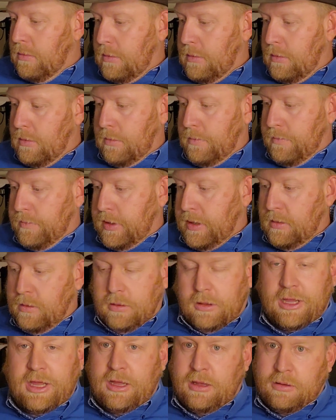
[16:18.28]
But
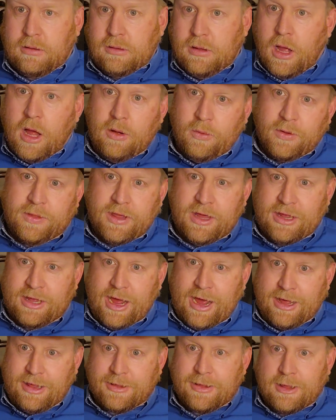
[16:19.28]
Lee hung with these
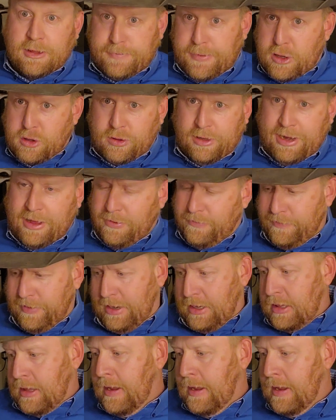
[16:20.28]
guys, especially down the fence.